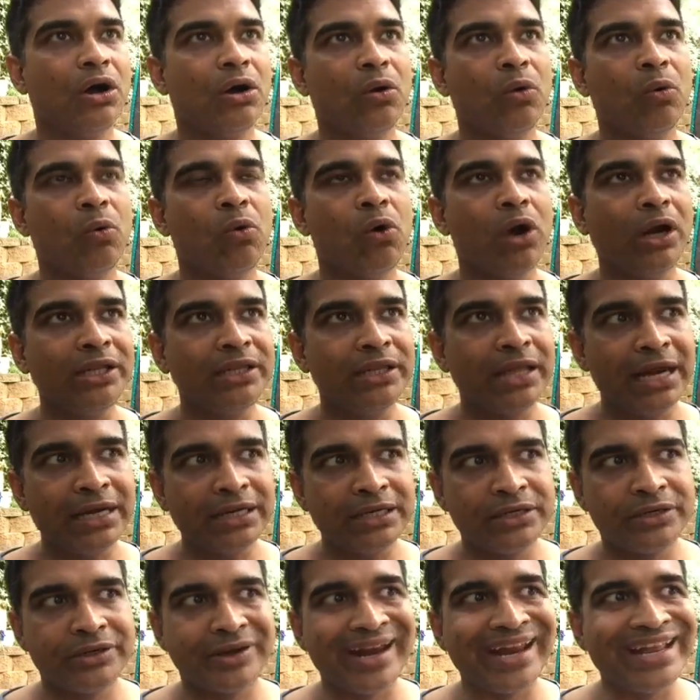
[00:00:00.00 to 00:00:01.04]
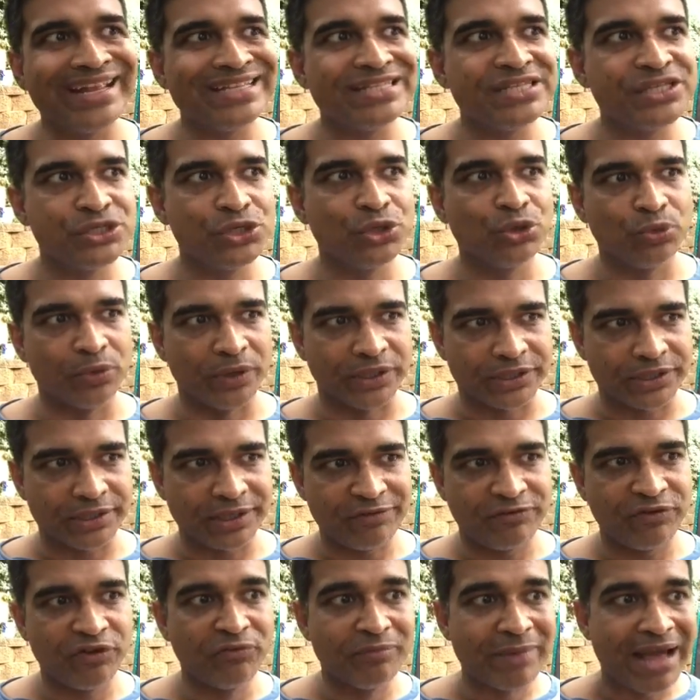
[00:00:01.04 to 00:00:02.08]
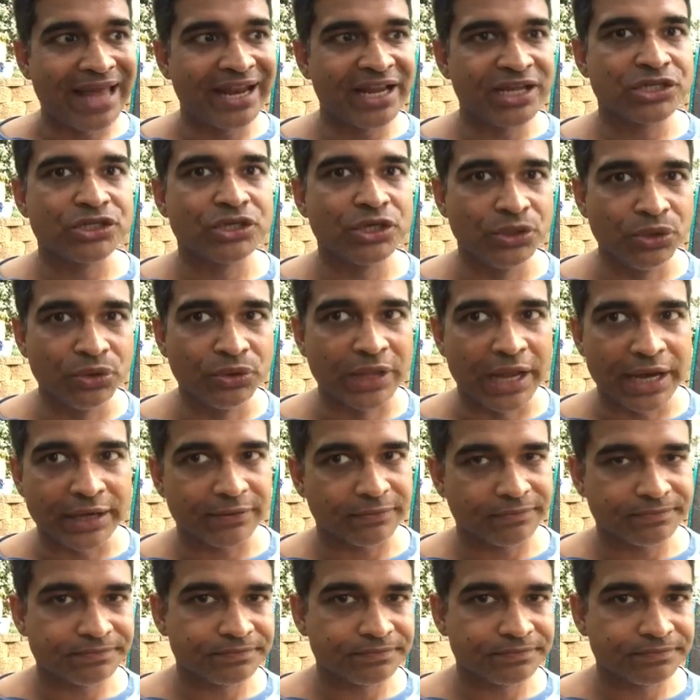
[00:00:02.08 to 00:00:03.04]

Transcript: What that trains you with, if you manage to do that,